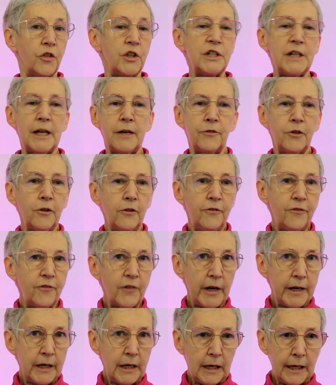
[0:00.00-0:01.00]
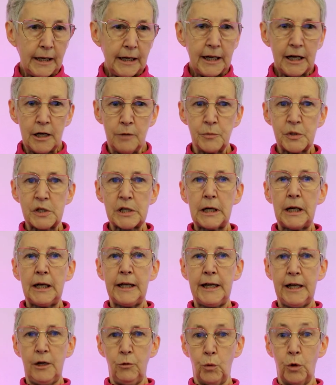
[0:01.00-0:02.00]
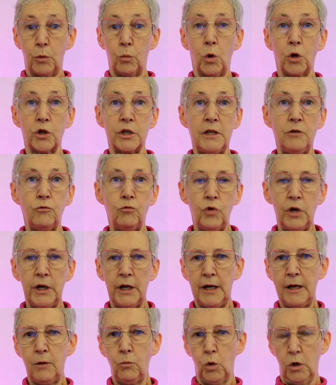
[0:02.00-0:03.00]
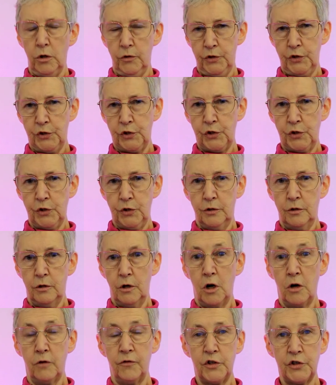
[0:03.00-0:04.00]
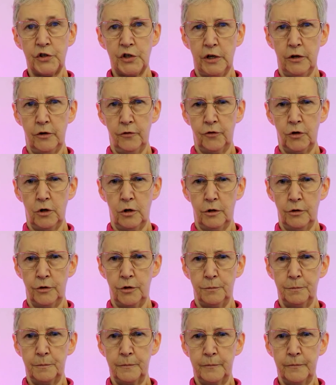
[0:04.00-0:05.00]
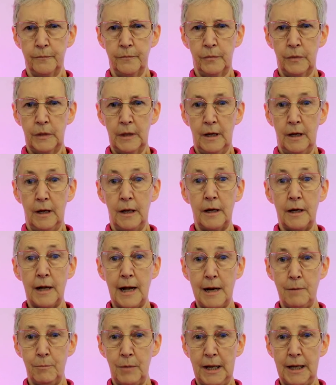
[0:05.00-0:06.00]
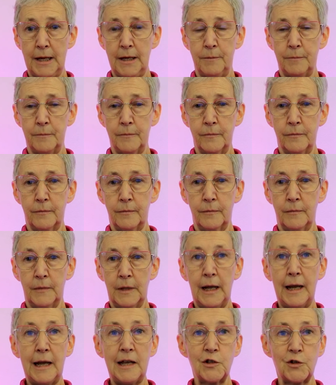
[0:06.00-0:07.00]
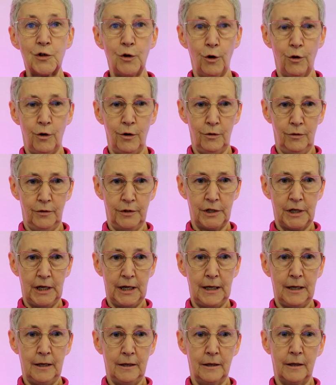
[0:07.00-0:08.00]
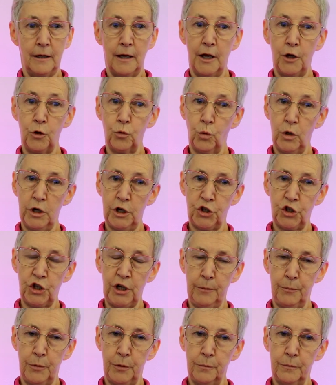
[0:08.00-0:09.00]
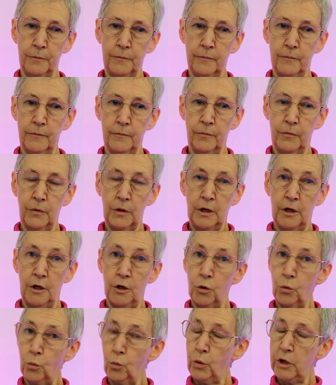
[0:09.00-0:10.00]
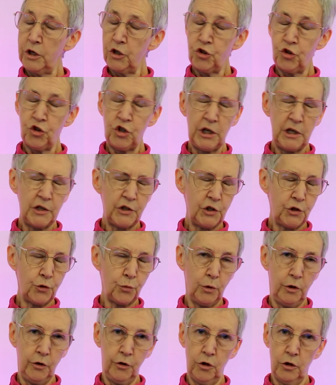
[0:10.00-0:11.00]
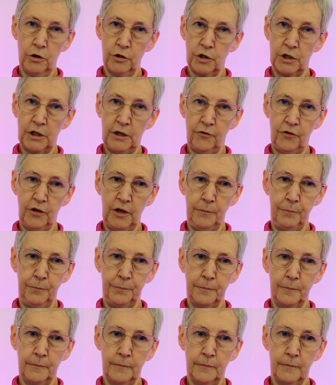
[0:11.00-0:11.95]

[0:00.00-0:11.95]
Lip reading: The devil finally comes clean with what he really wants of the Son of God, namely, his loyalty and worship, which Jesus will not give him.